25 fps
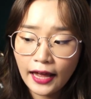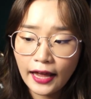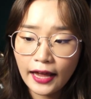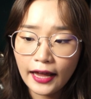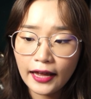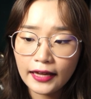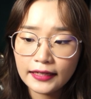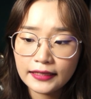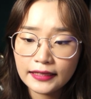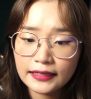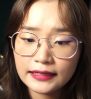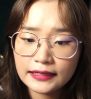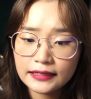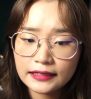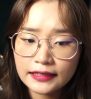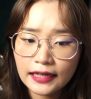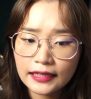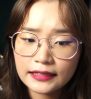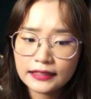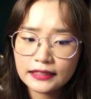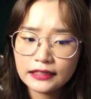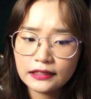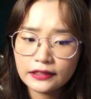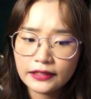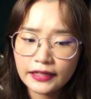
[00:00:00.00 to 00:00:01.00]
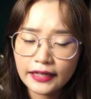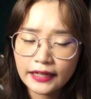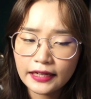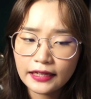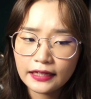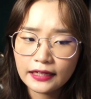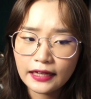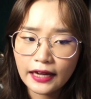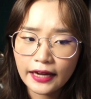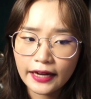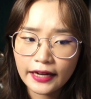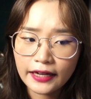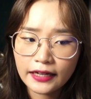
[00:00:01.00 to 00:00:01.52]
and it starts looking
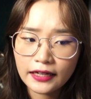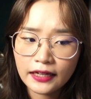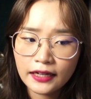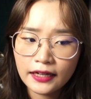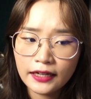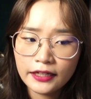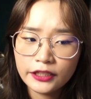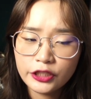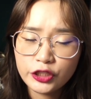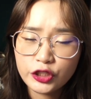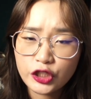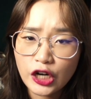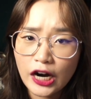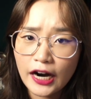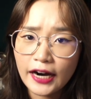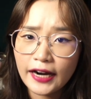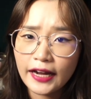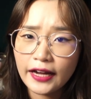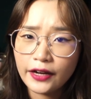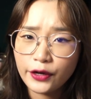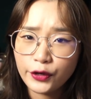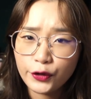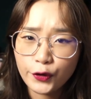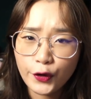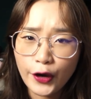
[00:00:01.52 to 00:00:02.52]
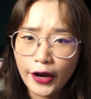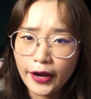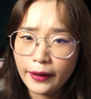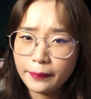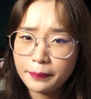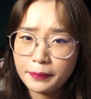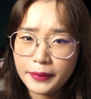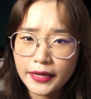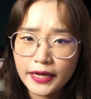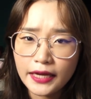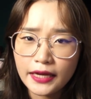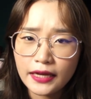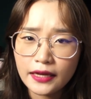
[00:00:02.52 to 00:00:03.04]
like dry and
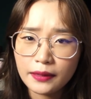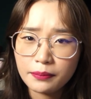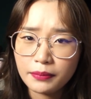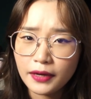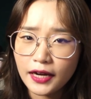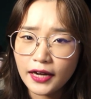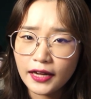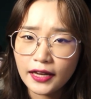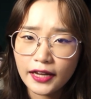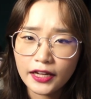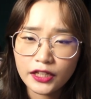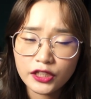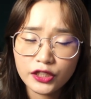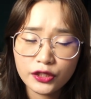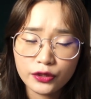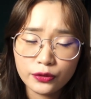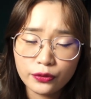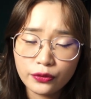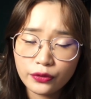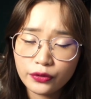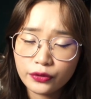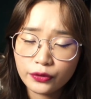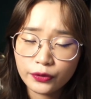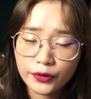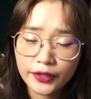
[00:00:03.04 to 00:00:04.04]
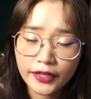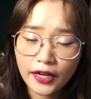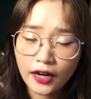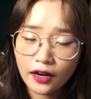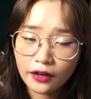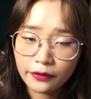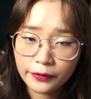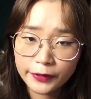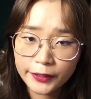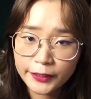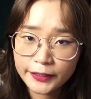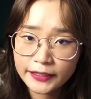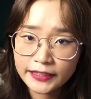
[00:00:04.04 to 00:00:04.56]
crepey by like 2-3
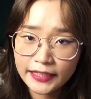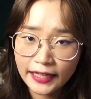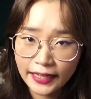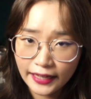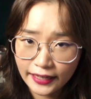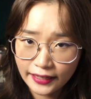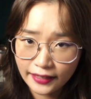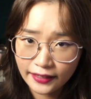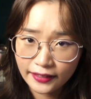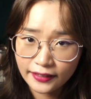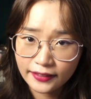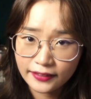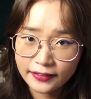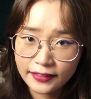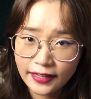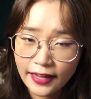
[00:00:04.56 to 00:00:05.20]
hours in,